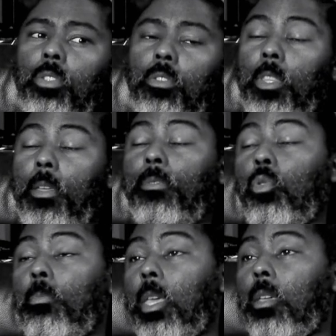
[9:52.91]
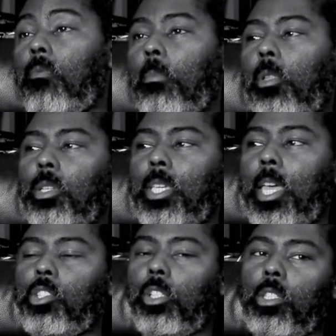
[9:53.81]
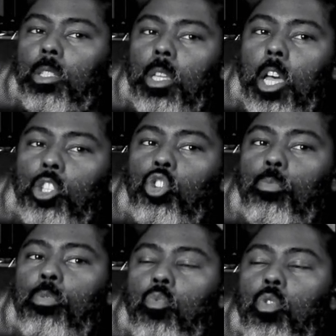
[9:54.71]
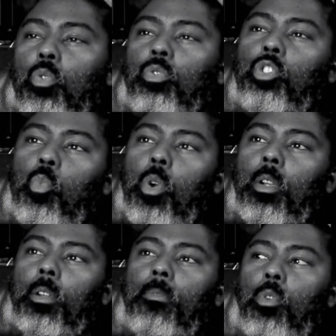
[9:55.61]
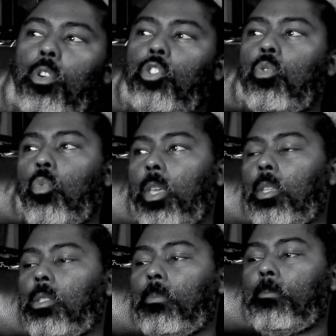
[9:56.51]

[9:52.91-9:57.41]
They flew me from Los Angeles to Peru to work for 2 weeks.